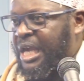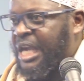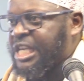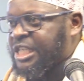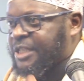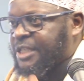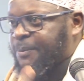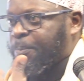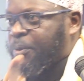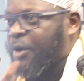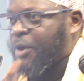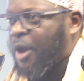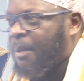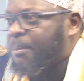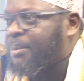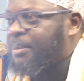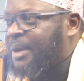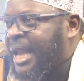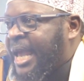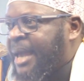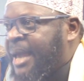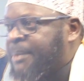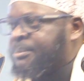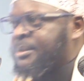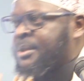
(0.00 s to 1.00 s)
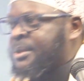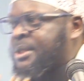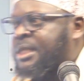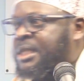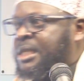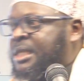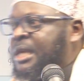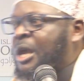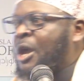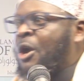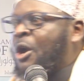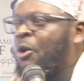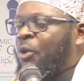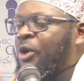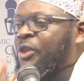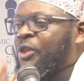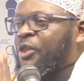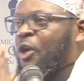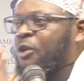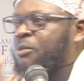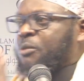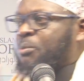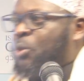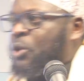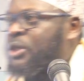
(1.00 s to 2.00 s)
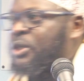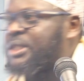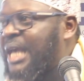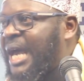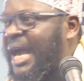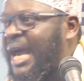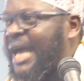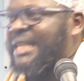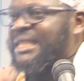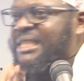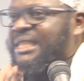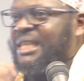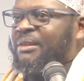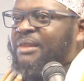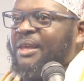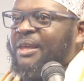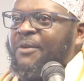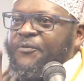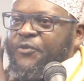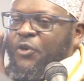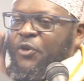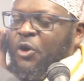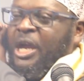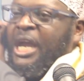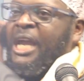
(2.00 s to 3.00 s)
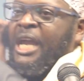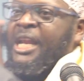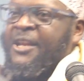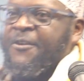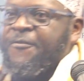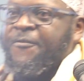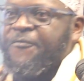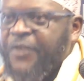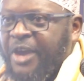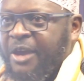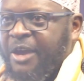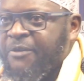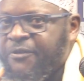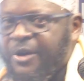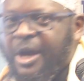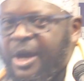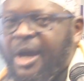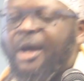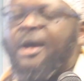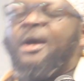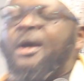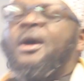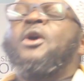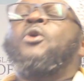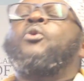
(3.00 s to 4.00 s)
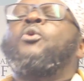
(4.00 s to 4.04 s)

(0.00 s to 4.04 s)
his problems, without Musa asking them for any favor,